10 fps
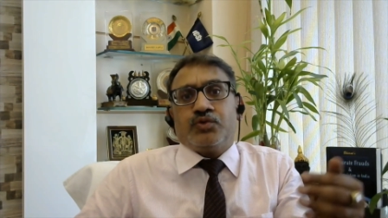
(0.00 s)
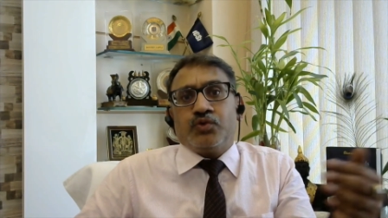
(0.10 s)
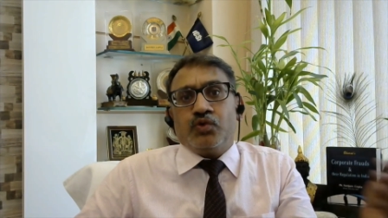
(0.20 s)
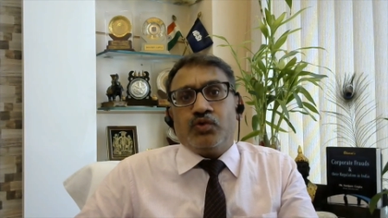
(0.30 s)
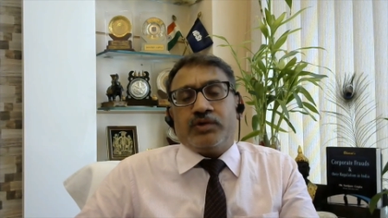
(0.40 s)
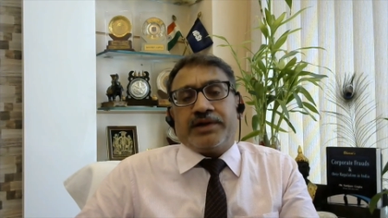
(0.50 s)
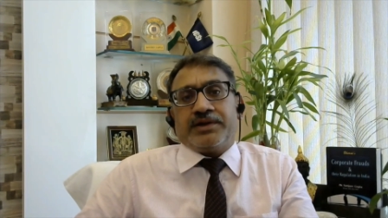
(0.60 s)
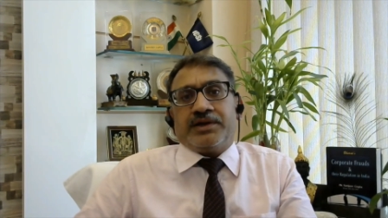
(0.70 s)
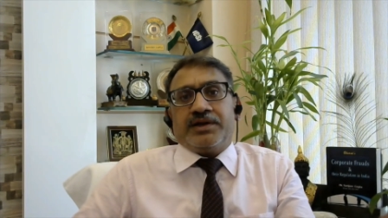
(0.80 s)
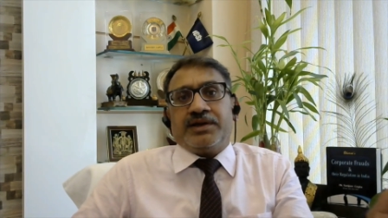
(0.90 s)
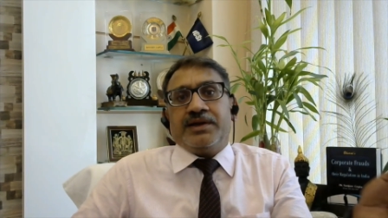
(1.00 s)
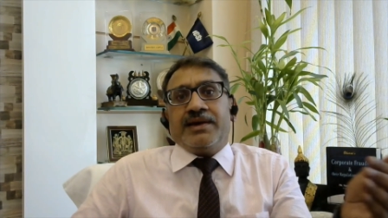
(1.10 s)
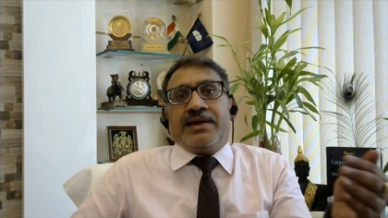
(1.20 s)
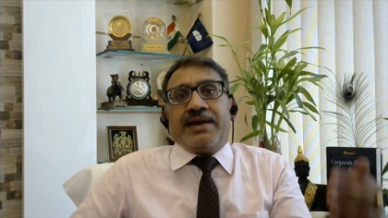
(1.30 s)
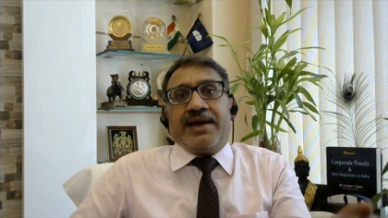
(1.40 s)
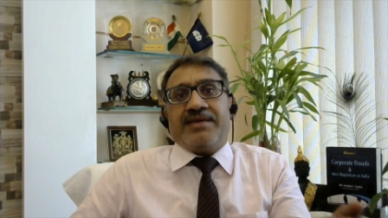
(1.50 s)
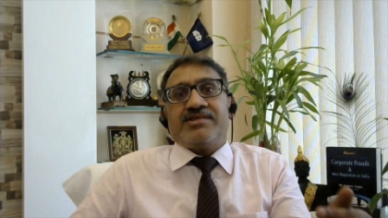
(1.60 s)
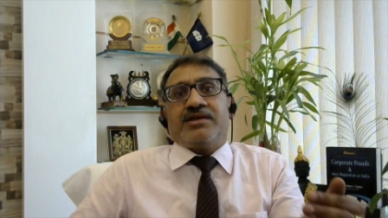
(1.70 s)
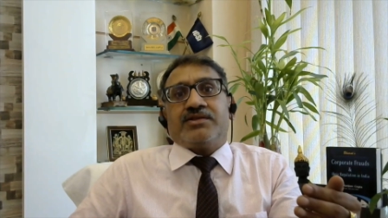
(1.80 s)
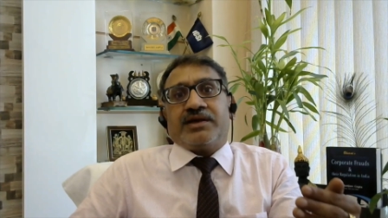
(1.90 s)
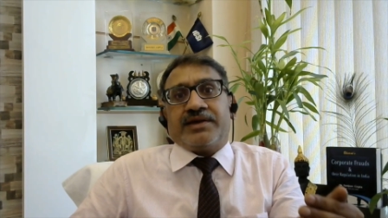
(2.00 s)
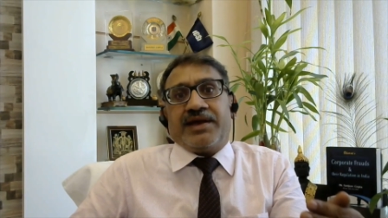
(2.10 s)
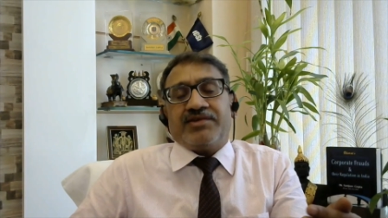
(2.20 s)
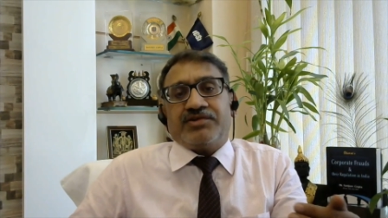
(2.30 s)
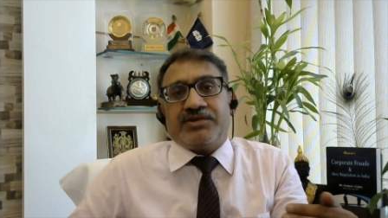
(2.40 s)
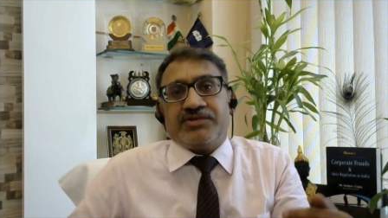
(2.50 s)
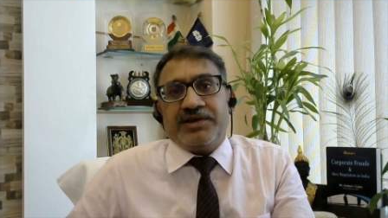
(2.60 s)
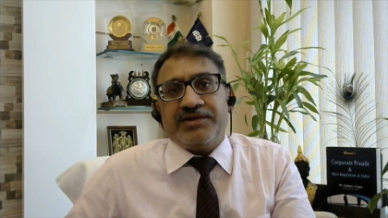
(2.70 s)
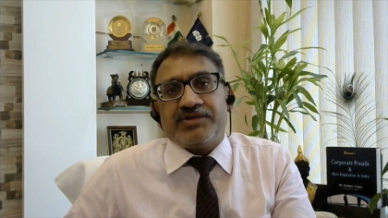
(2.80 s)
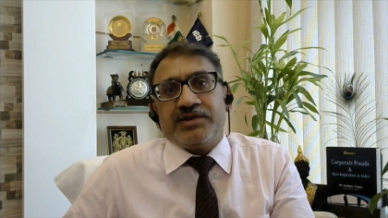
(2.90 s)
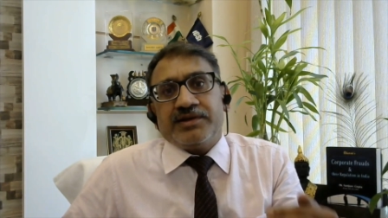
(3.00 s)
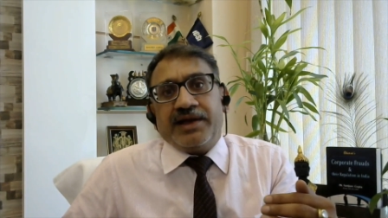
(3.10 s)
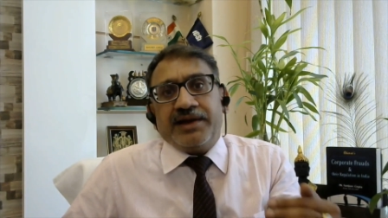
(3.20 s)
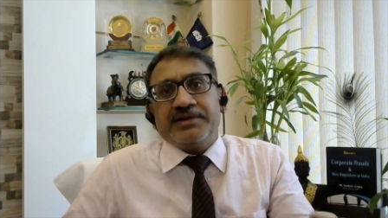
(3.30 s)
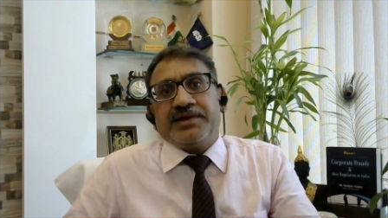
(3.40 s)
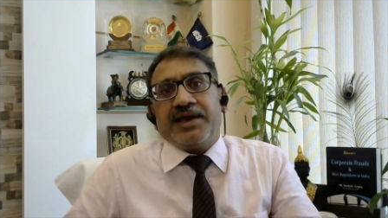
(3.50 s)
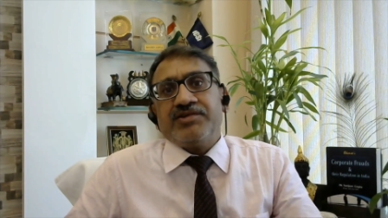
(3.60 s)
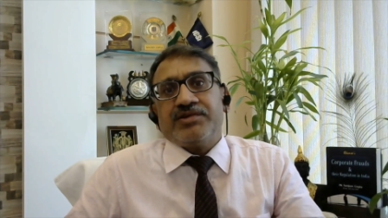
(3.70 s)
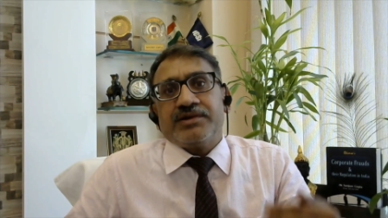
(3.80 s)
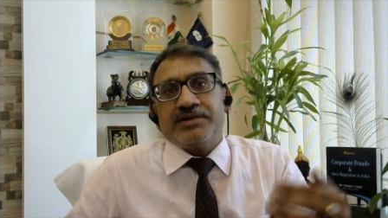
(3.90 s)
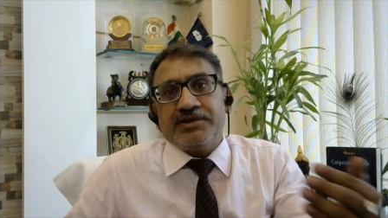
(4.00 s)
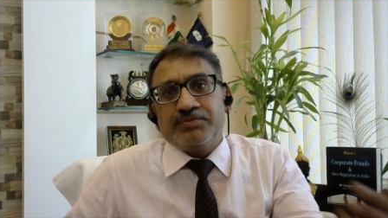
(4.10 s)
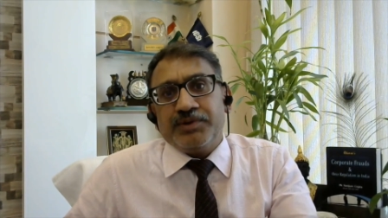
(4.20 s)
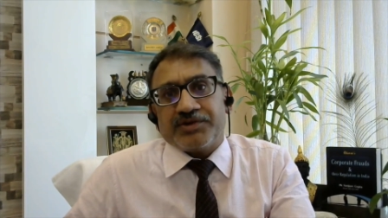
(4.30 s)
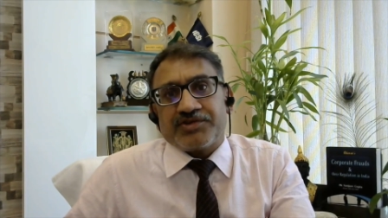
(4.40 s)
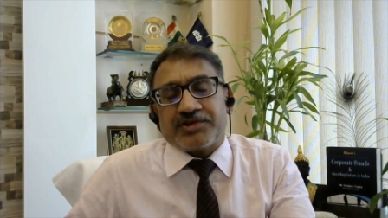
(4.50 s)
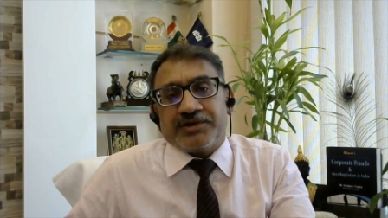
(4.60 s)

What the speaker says: two categories as the cash receipts and cash disbursed.